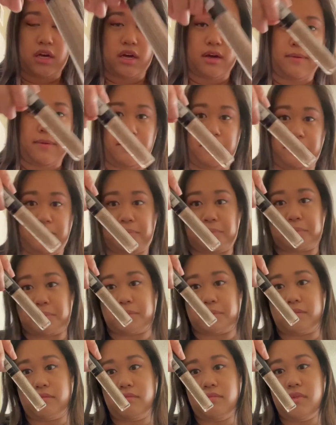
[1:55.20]
um,
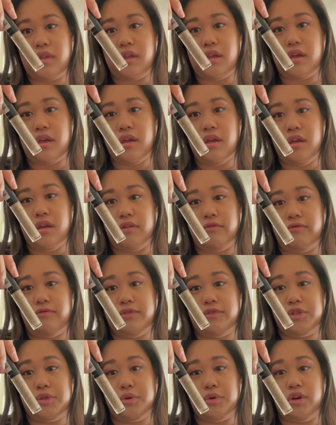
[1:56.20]

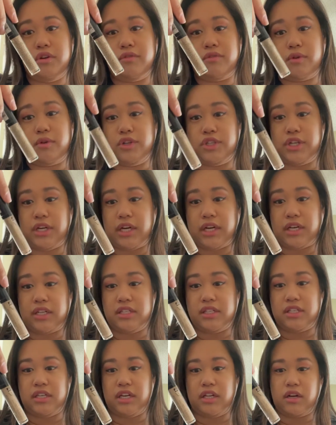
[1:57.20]
Studio Photogenic
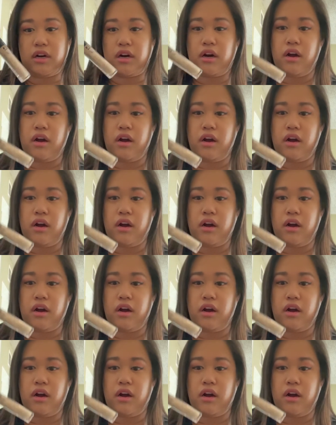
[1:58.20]
Concealer.